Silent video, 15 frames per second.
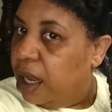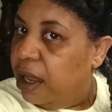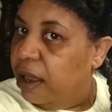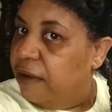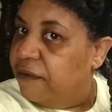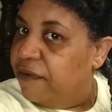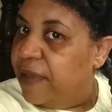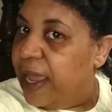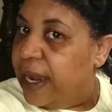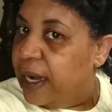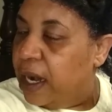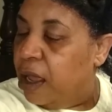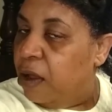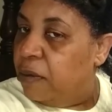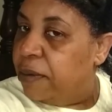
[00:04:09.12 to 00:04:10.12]
If that
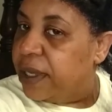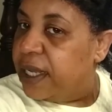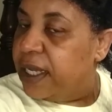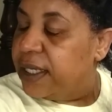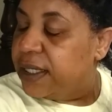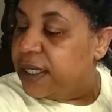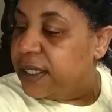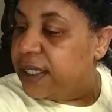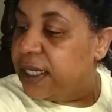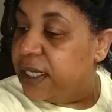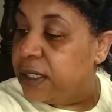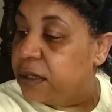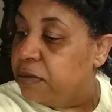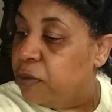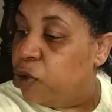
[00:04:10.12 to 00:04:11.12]
long, because this
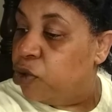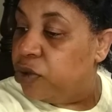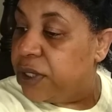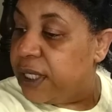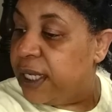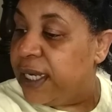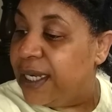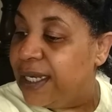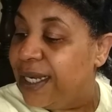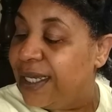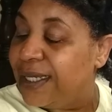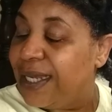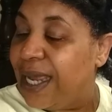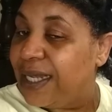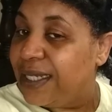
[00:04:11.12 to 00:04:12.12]
is mousse and it
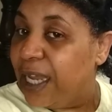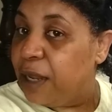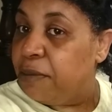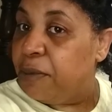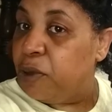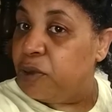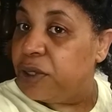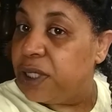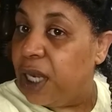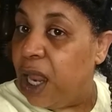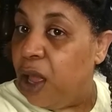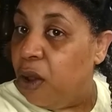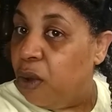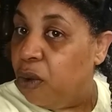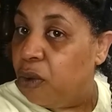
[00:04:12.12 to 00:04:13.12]
does not take mousse
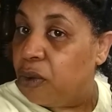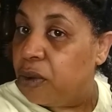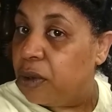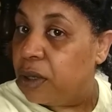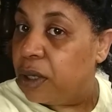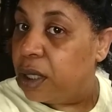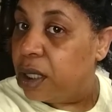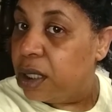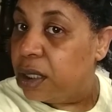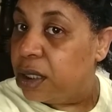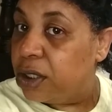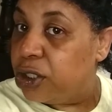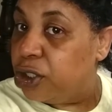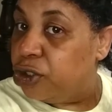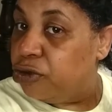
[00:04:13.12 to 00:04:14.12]
long
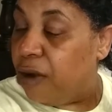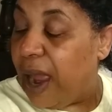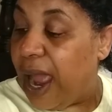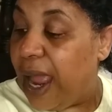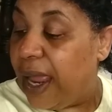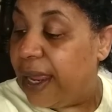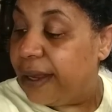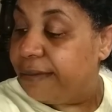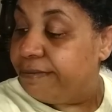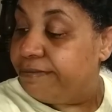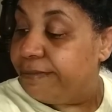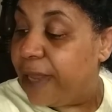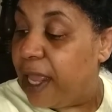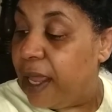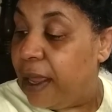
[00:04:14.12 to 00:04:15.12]
to dry.
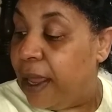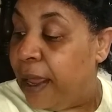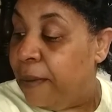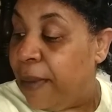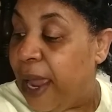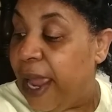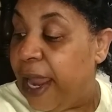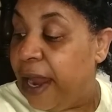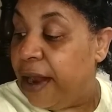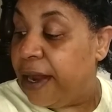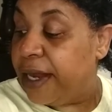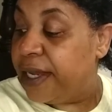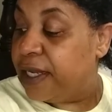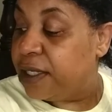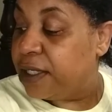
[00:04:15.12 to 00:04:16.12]
And my hair
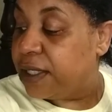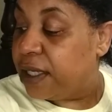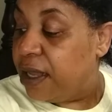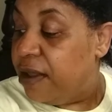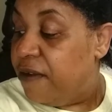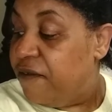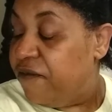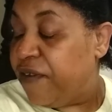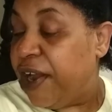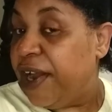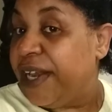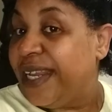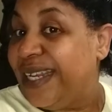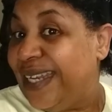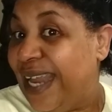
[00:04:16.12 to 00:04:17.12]
is
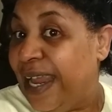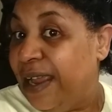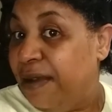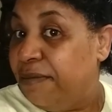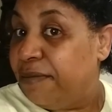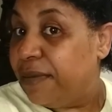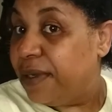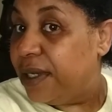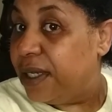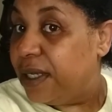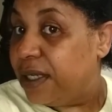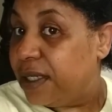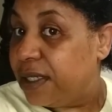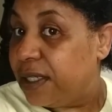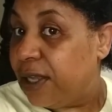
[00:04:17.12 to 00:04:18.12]
fairly damp.
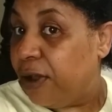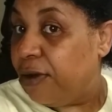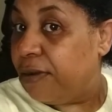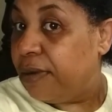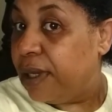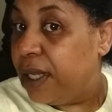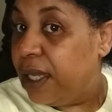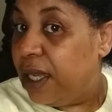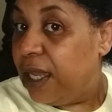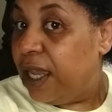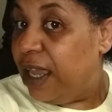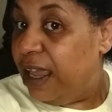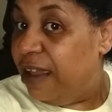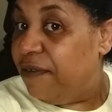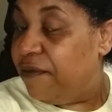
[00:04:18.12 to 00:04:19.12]
So
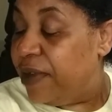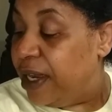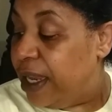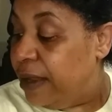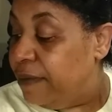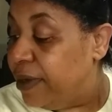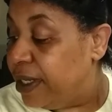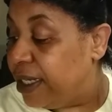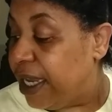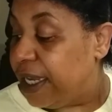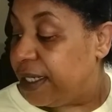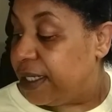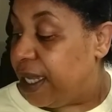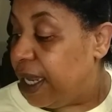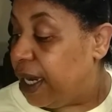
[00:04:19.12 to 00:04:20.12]
if it even
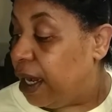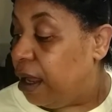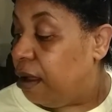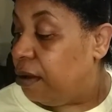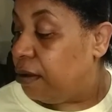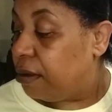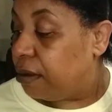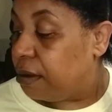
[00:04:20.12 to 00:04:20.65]
takes that long.